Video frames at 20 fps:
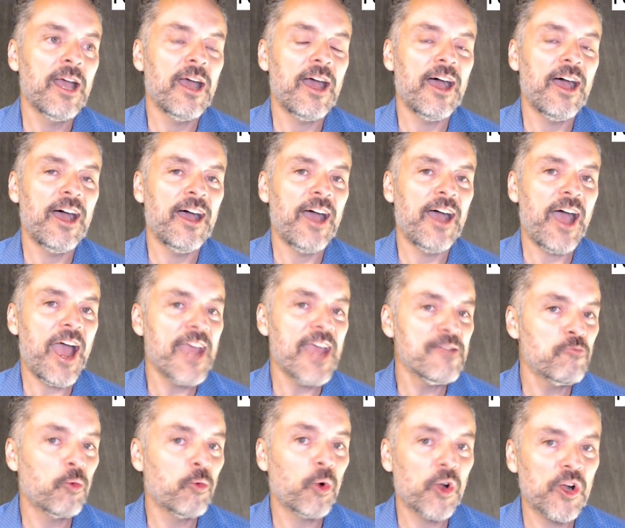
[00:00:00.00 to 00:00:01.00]
I
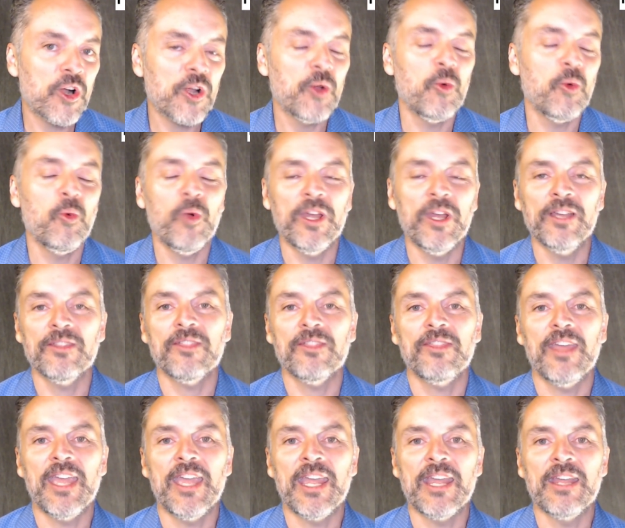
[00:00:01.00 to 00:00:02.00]
work with
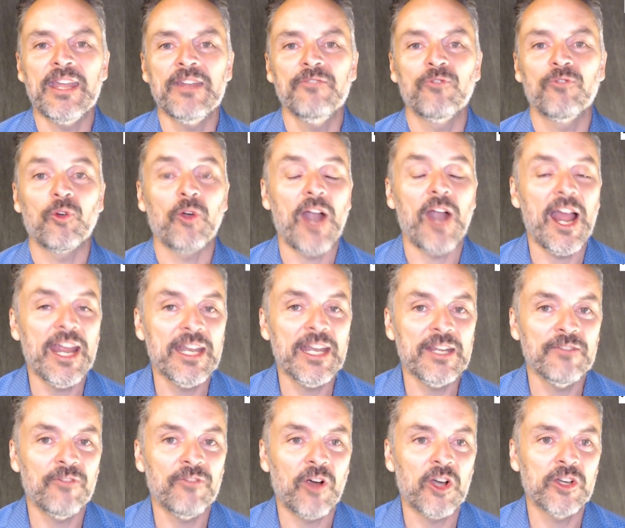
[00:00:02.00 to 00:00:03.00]
a variety
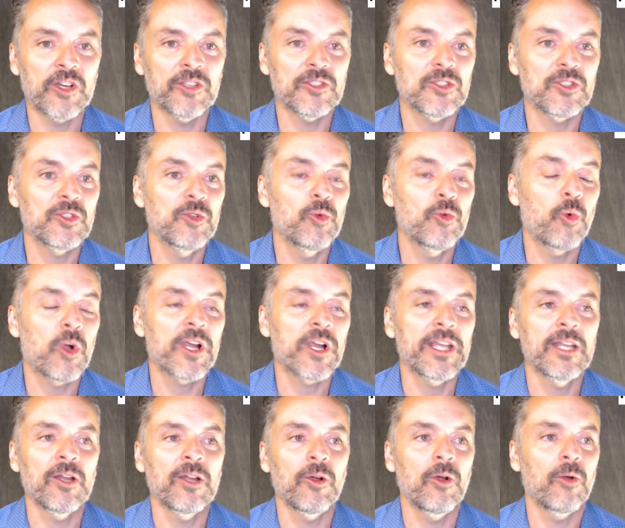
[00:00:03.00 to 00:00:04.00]
of artists who work in
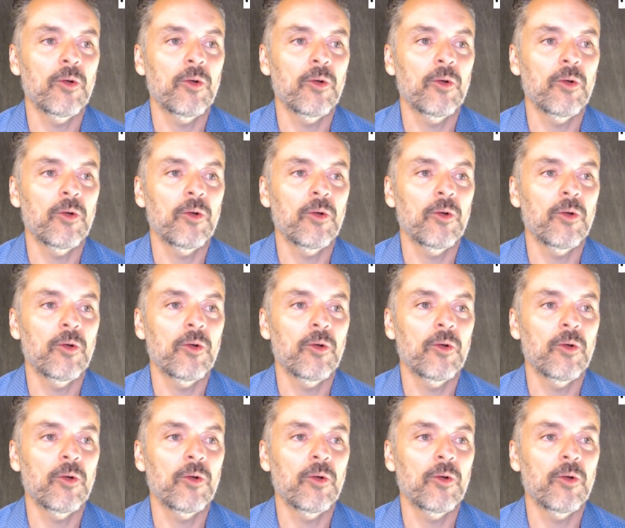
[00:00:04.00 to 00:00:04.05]
a